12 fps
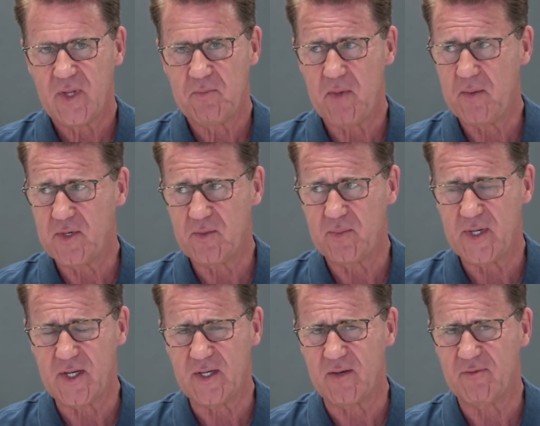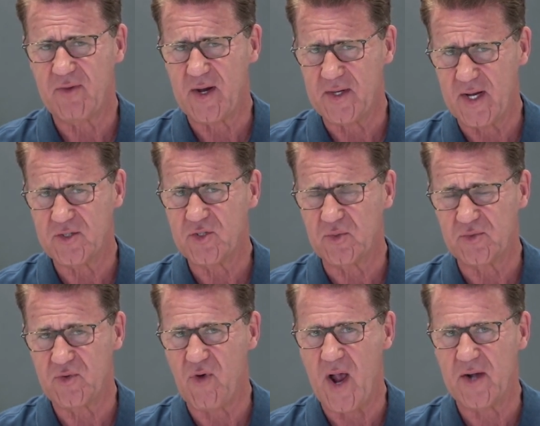Maybe you've been in a financial
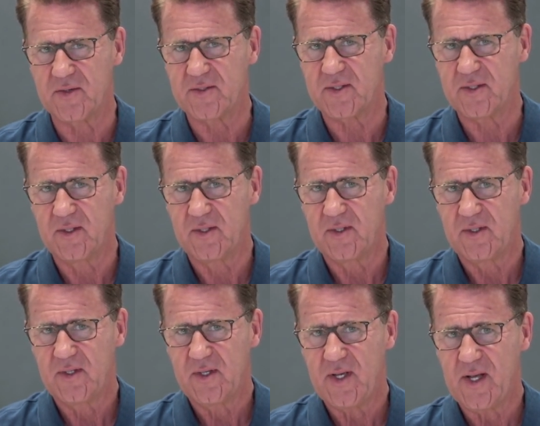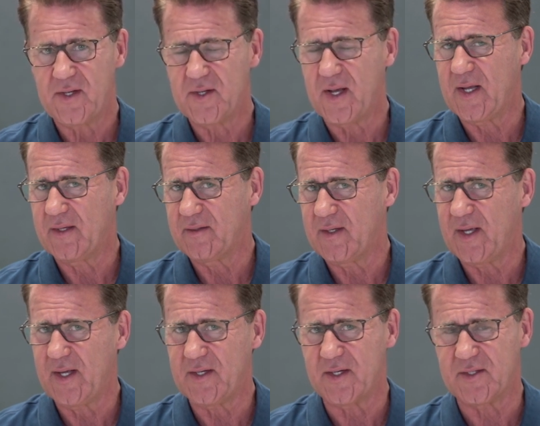drought and
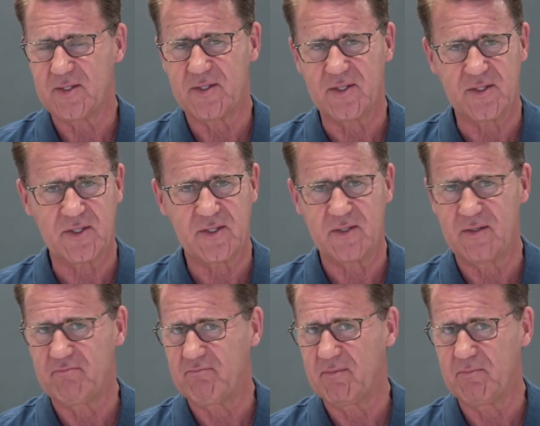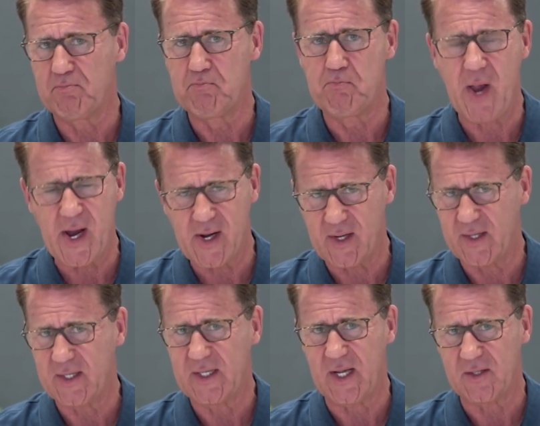it's just
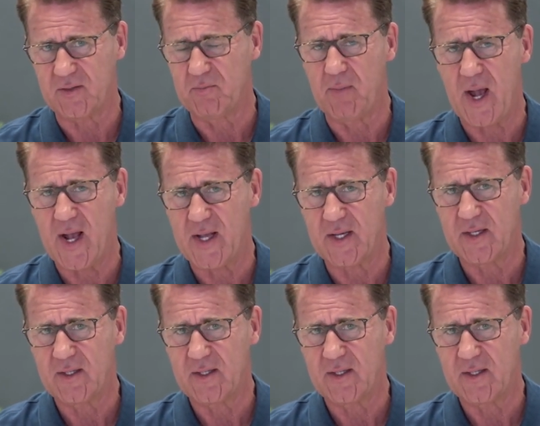barely getting by.